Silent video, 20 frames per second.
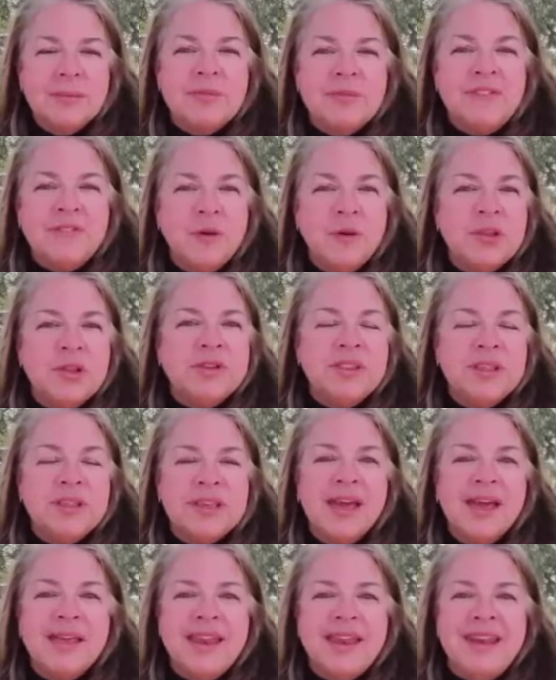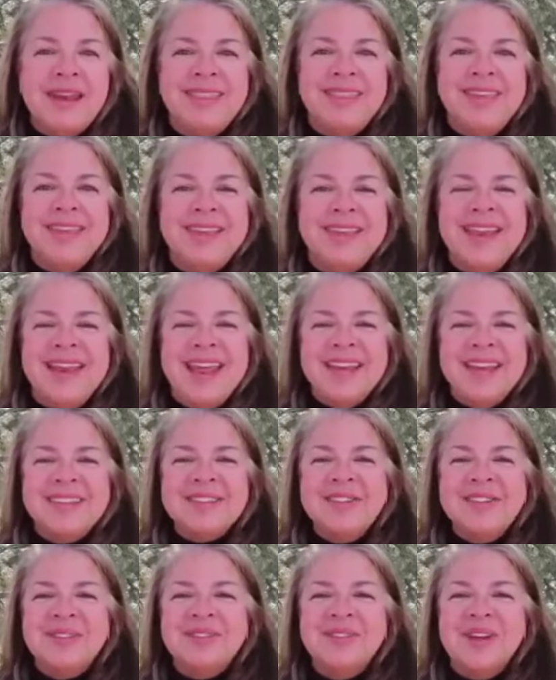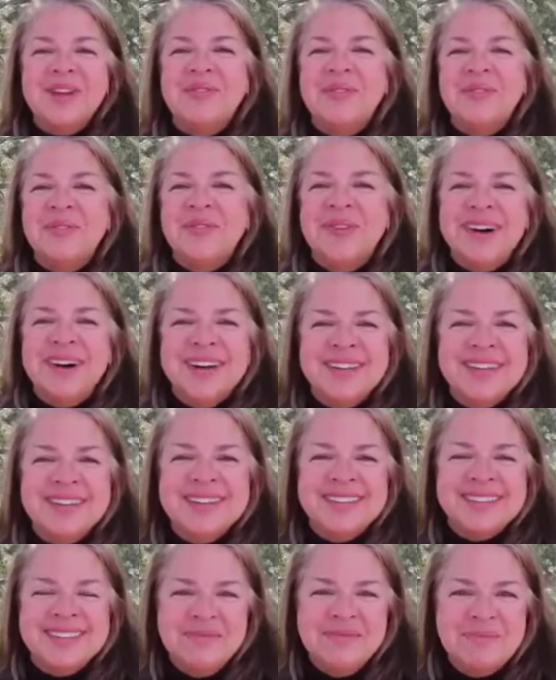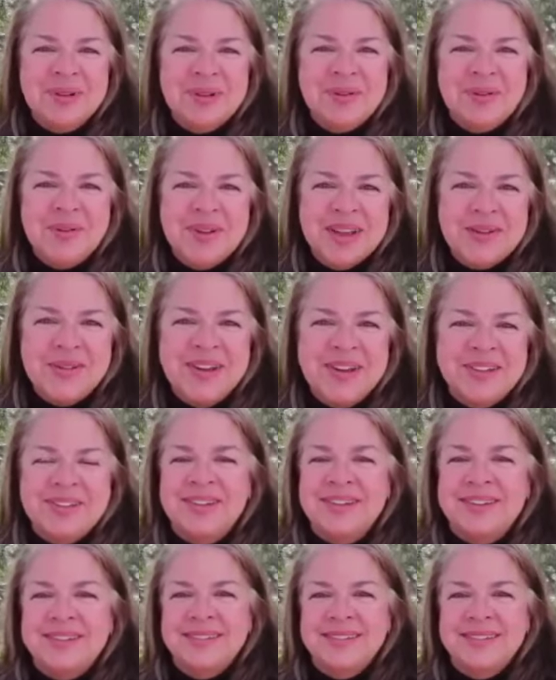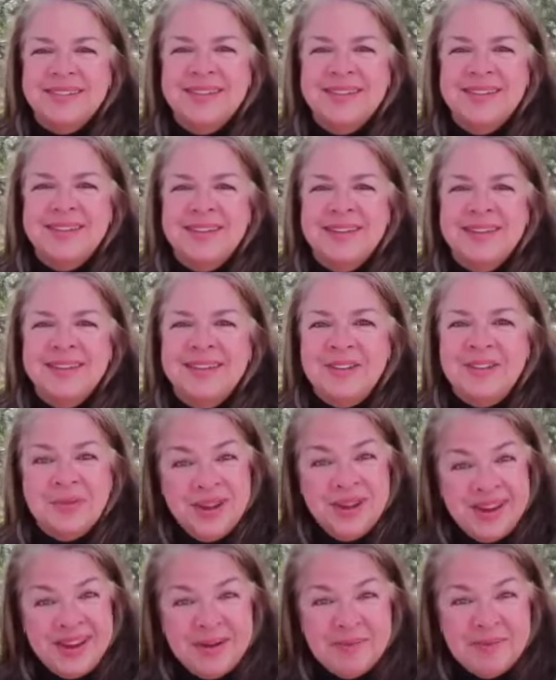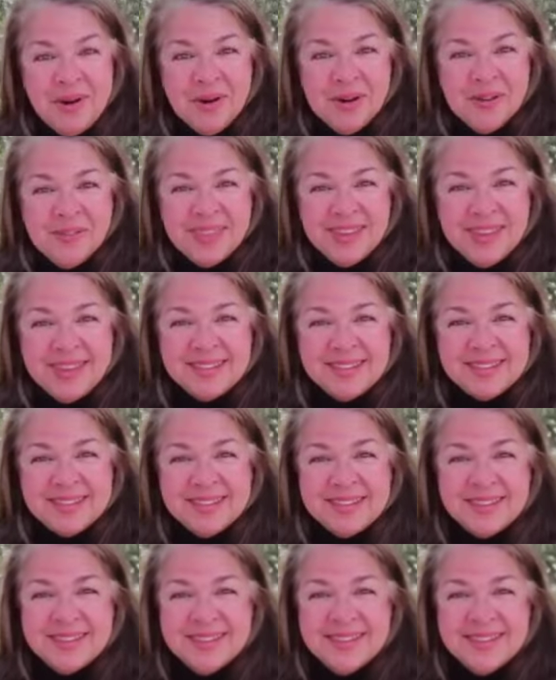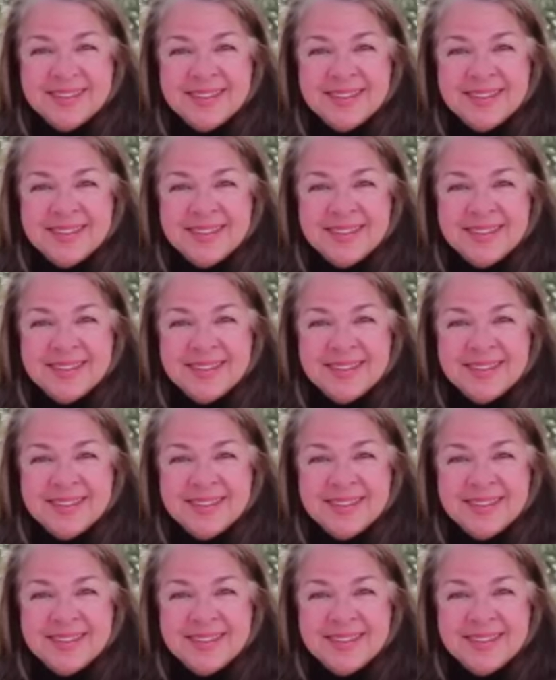before you click on anything and ask yourself one simple, quick question Do we need more of this?